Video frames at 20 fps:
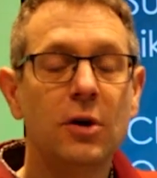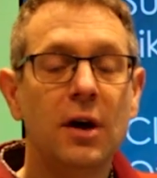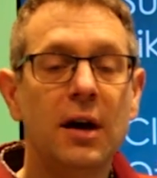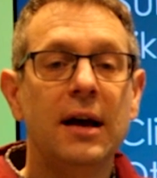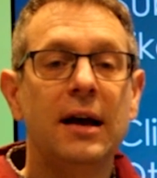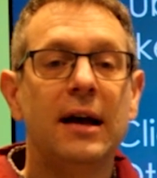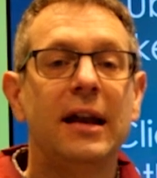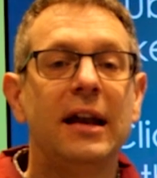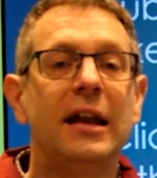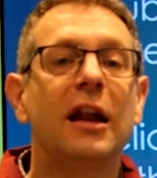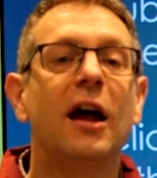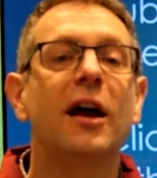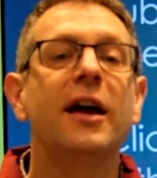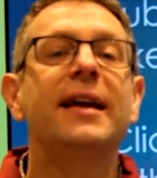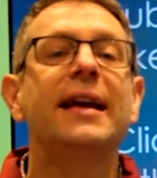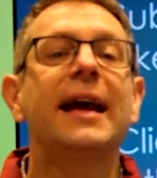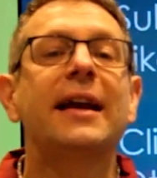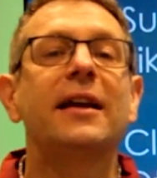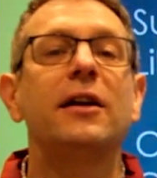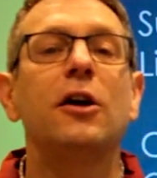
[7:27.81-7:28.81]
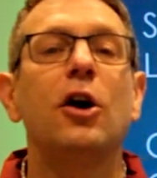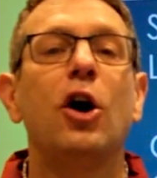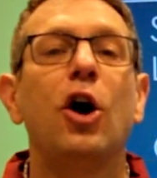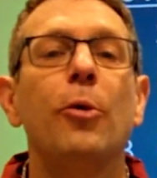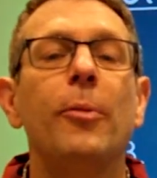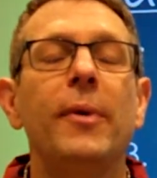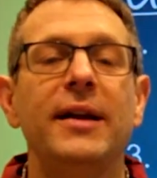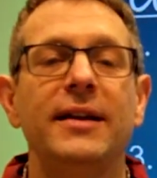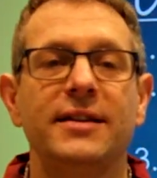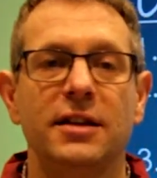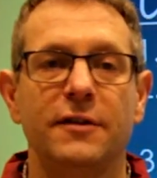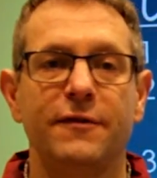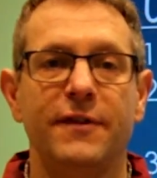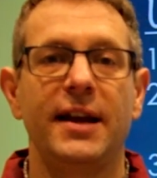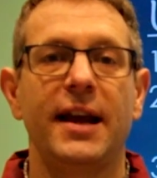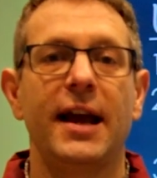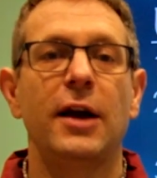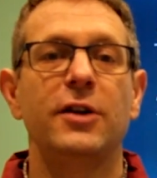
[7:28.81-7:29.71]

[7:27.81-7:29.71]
like and comment the videos,